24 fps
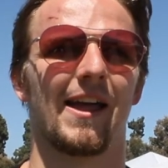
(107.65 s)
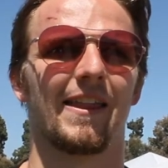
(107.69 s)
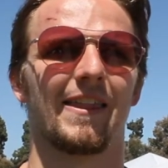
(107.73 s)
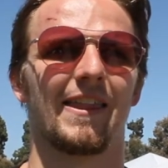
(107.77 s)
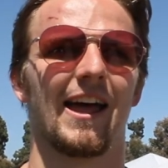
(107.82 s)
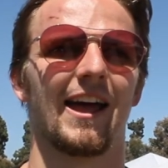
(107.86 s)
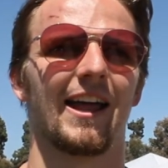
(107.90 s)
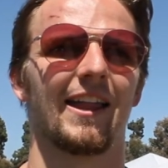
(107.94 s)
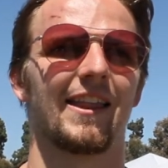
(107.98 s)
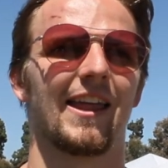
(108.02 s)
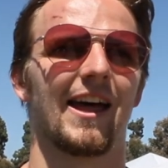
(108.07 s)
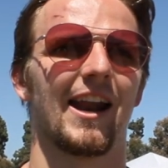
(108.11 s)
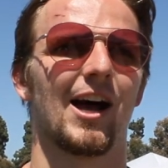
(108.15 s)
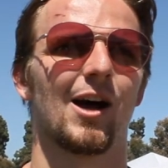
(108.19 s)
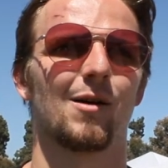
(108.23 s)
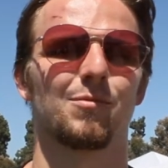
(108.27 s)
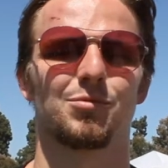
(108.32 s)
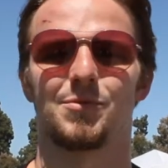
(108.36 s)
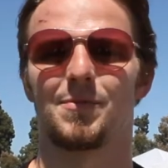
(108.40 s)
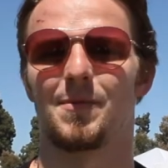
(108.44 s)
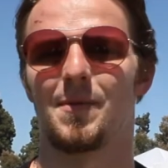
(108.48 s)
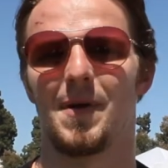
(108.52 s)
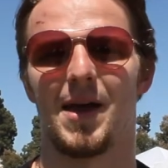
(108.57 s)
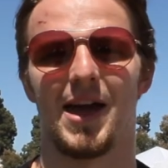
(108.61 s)
and that that
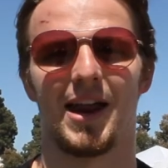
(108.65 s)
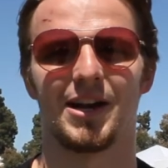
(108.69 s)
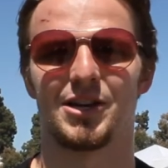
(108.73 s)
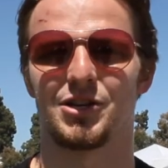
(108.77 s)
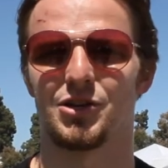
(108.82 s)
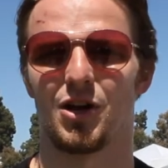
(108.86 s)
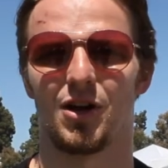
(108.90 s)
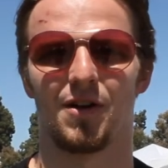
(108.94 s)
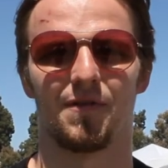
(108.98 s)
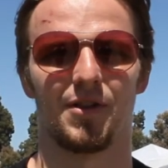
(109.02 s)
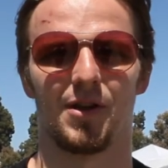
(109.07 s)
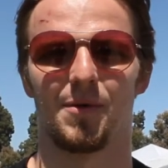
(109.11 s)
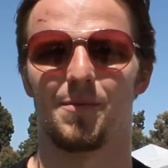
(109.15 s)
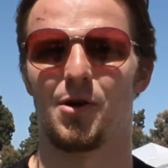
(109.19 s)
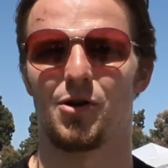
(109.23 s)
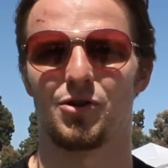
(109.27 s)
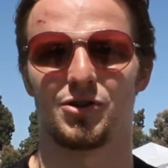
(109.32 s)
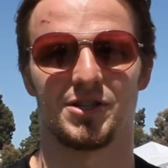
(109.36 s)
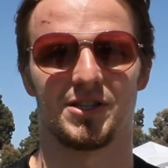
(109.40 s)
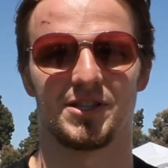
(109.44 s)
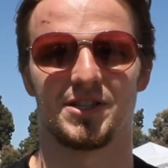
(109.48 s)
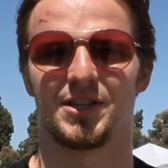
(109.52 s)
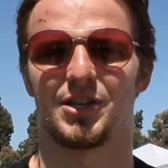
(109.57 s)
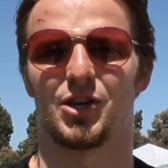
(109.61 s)
helps me manage all of the
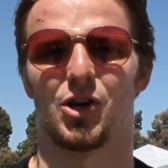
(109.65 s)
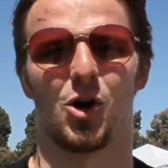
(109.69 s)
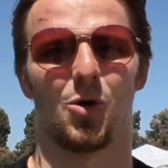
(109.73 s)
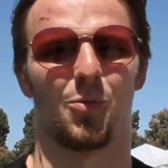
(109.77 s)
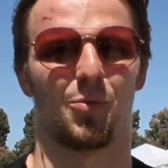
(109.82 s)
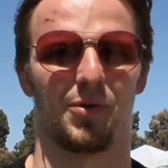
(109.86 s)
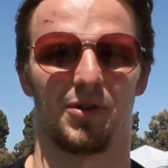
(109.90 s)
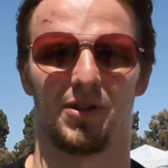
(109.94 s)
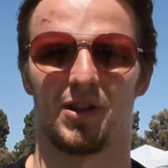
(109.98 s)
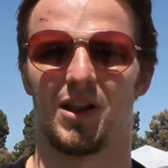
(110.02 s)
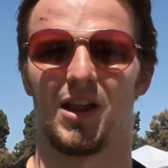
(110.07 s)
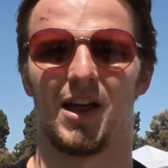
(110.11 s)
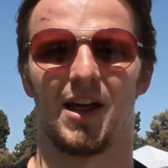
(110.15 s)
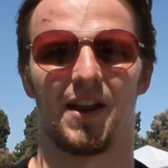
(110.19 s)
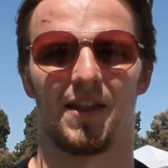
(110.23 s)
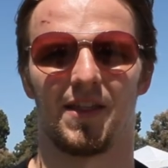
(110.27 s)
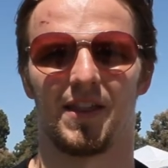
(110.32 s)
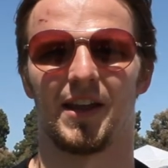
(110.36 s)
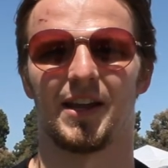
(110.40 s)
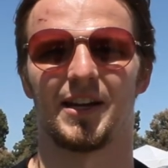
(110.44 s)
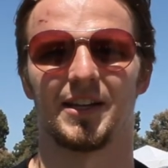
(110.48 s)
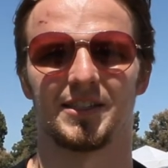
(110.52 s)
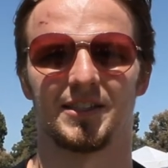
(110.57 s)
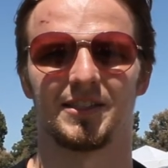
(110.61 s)
emotions and cope with a lot of
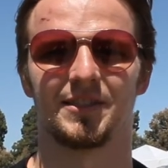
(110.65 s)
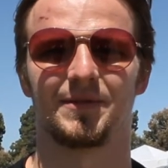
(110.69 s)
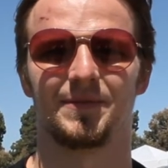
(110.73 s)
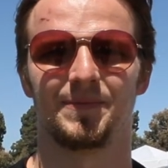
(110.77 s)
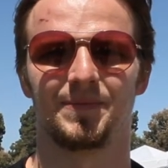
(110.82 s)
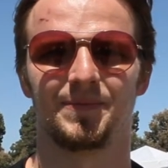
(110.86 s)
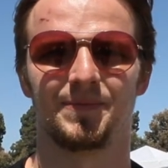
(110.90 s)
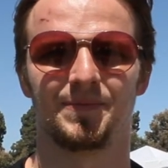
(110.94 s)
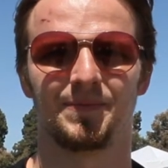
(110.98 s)
things.